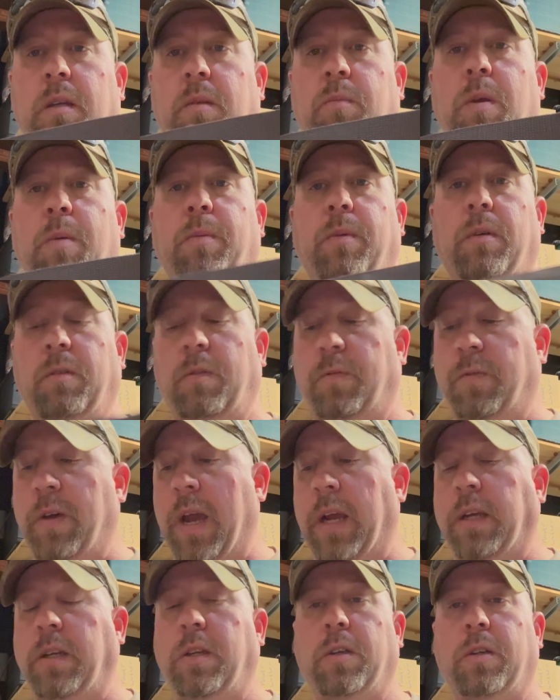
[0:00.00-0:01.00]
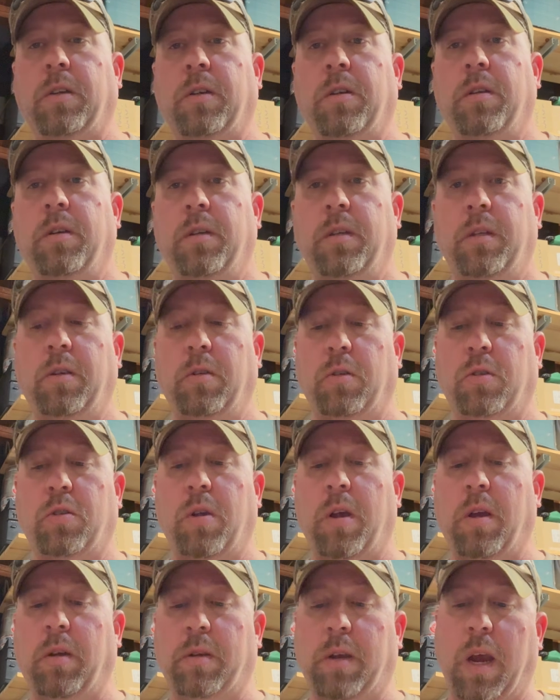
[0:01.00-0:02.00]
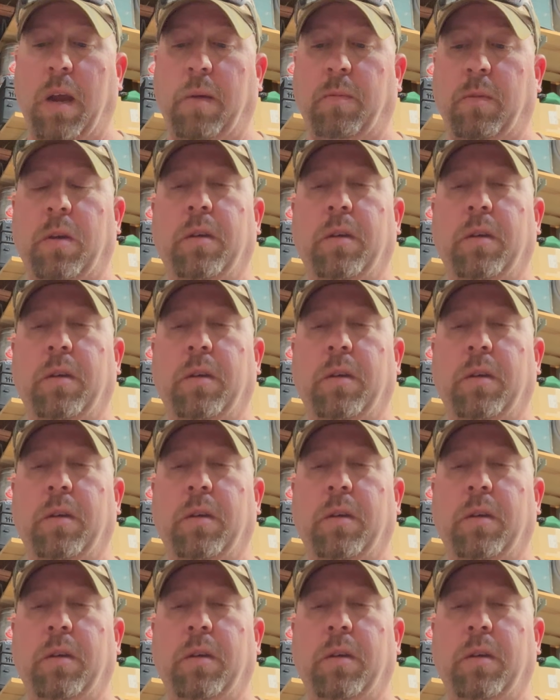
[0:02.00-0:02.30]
People will find your trail camera.